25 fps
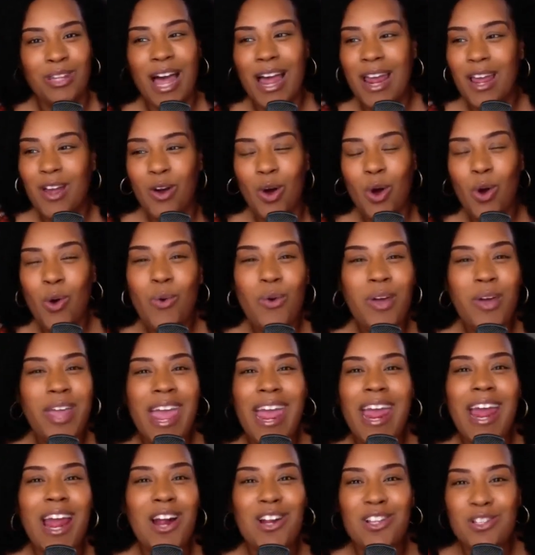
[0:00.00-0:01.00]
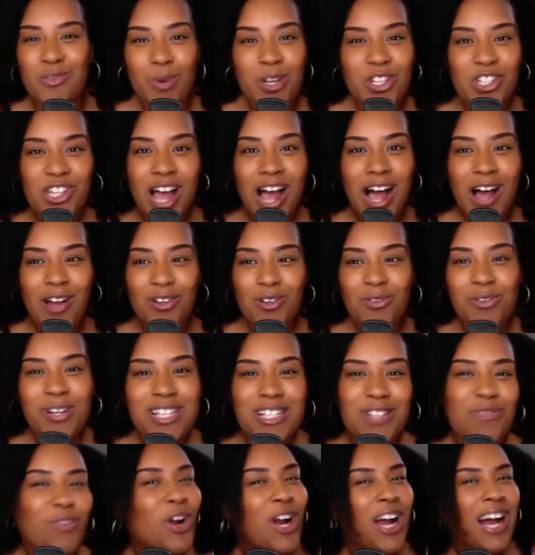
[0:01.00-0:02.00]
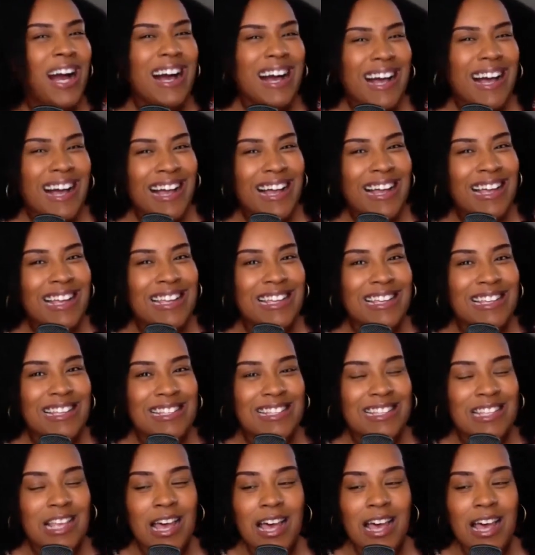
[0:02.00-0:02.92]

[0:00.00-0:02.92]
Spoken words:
Like, who cares what y'all do? This for us.